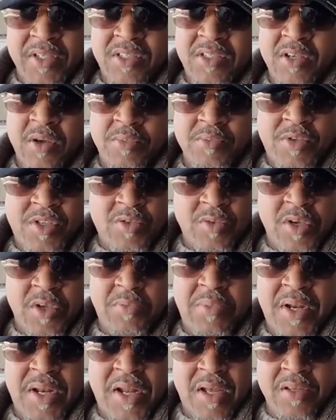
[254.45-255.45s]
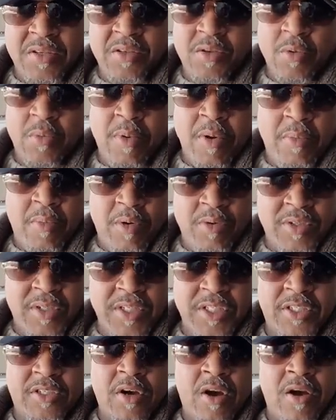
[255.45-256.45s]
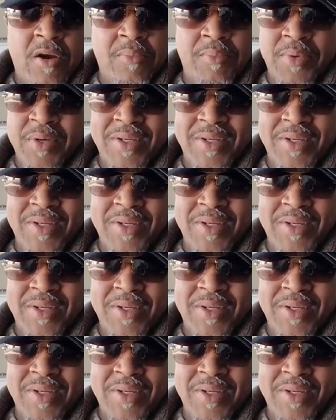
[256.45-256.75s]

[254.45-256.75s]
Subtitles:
some sweet, but but mostly tart.